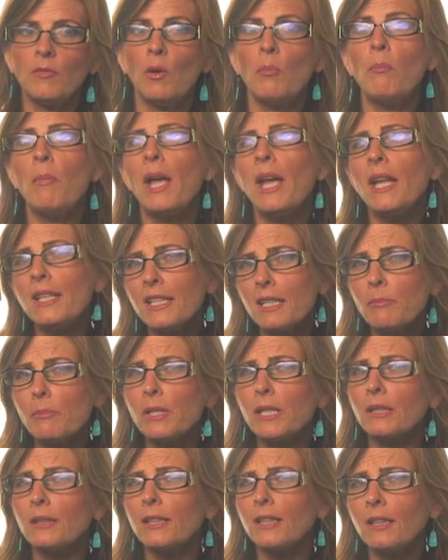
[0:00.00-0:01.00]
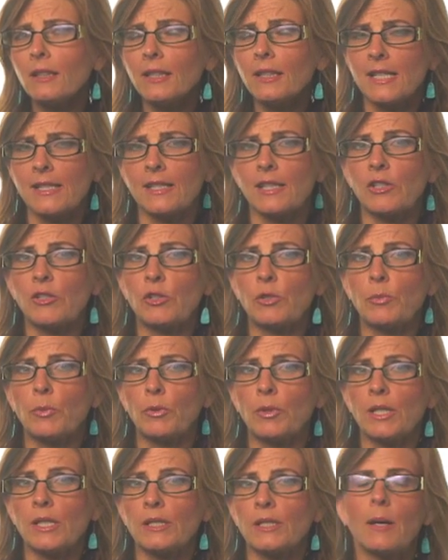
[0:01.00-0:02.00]
Men can be a little less
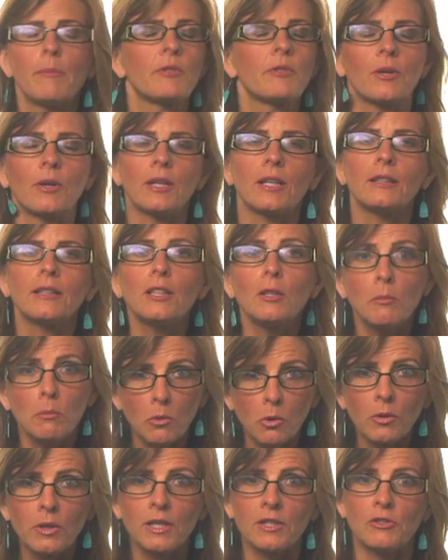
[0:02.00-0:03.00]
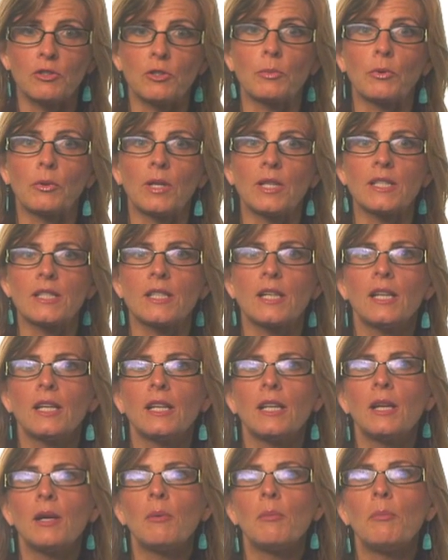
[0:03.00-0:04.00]
exuberant, I'm sorry, a little more exuberant,
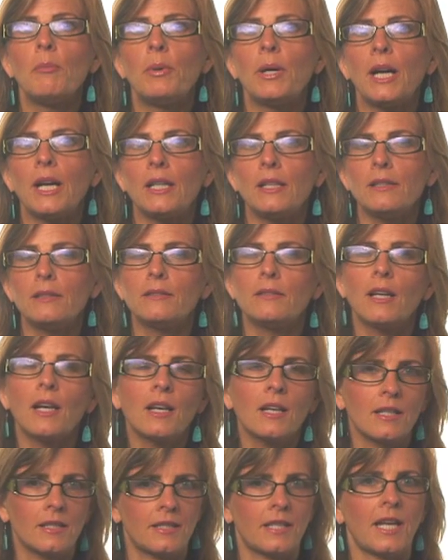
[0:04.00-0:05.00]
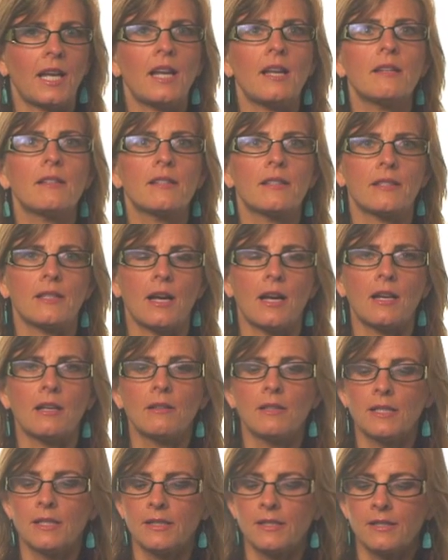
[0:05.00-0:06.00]
but a contained
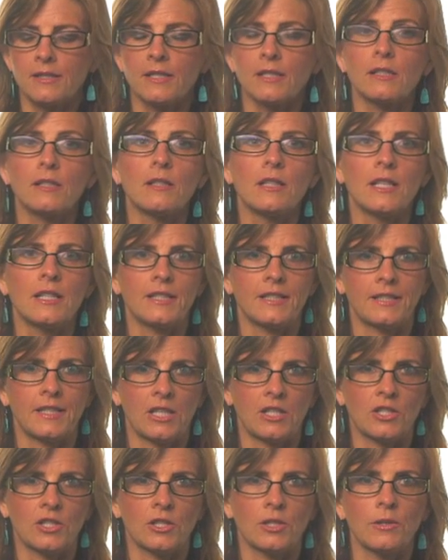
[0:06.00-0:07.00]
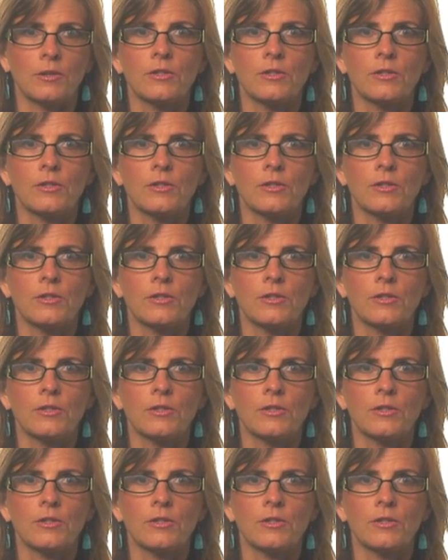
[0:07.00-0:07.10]
style is still essential.